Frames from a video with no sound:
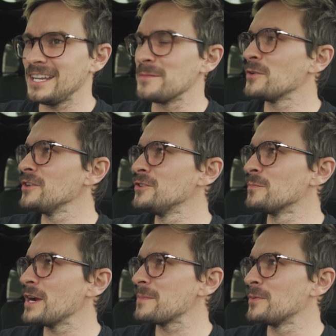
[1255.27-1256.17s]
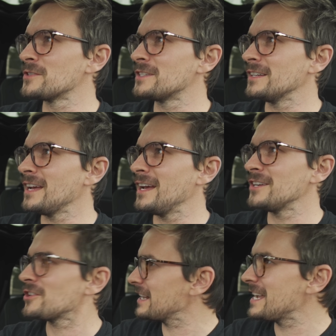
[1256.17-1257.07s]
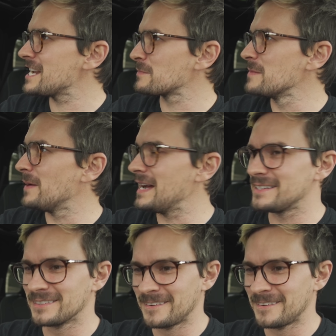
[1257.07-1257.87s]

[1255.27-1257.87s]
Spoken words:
I'm going to brake boost it. Try to catch me, bud.